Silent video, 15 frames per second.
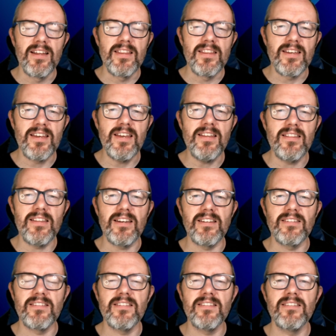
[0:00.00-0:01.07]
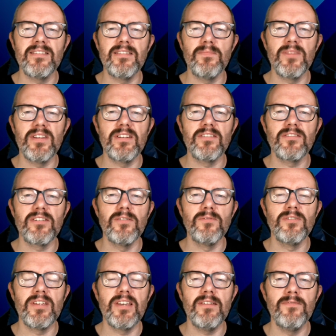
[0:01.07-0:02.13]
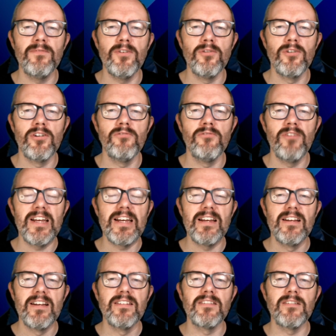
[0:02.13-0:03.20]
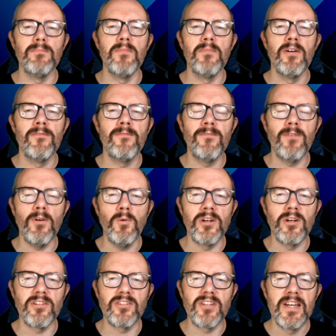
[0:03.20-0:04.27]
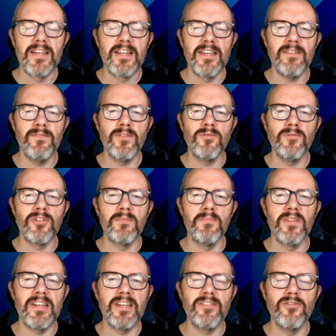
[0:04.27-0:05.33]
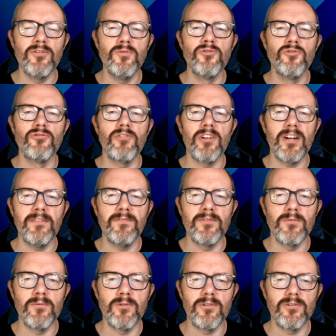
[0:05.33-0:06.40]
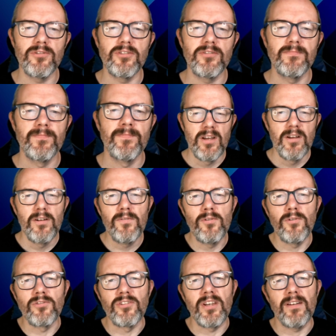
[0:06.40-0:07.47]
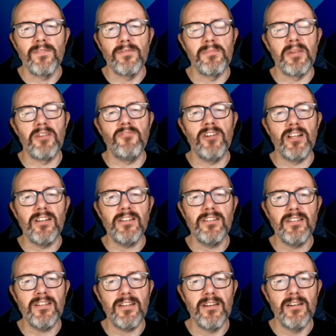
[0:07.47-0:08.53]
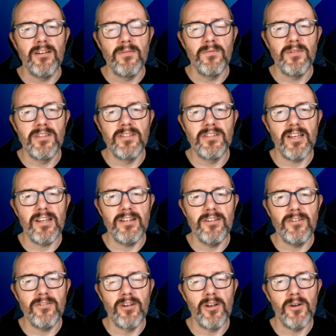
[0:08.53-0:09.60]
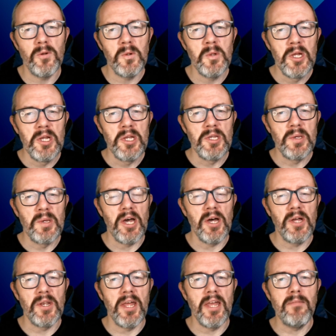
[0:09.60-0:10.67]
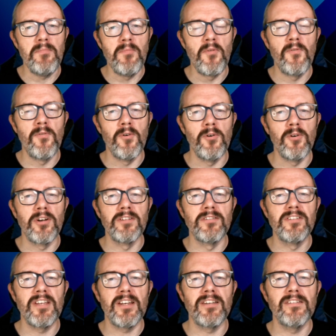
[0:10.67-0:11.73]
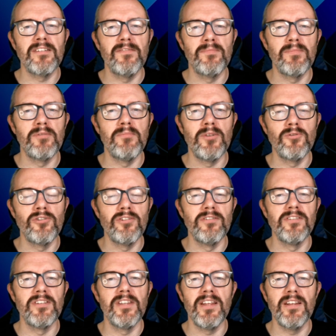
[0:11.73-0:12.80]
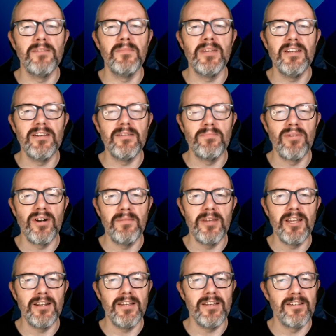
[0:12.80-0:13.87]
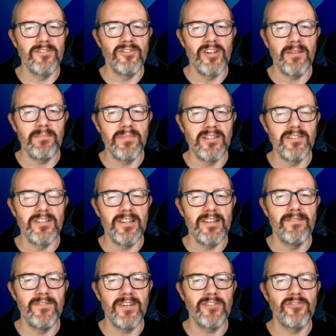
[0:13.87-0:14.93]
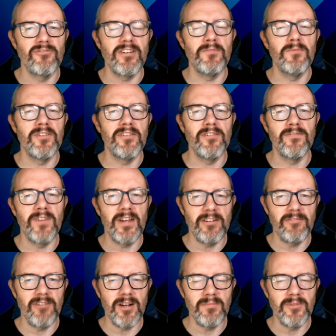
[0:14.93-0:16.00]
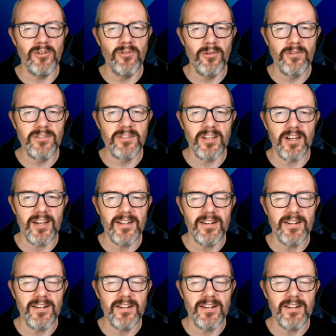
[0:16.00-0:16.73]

the key thing is this is something that's going to give your career some focus, give you something to drive towards. Of course you have to be realistic with setting your goal. You can't aim for consecutive promotions and then immediate Premier League and Champions League victory with your Vanarama North side.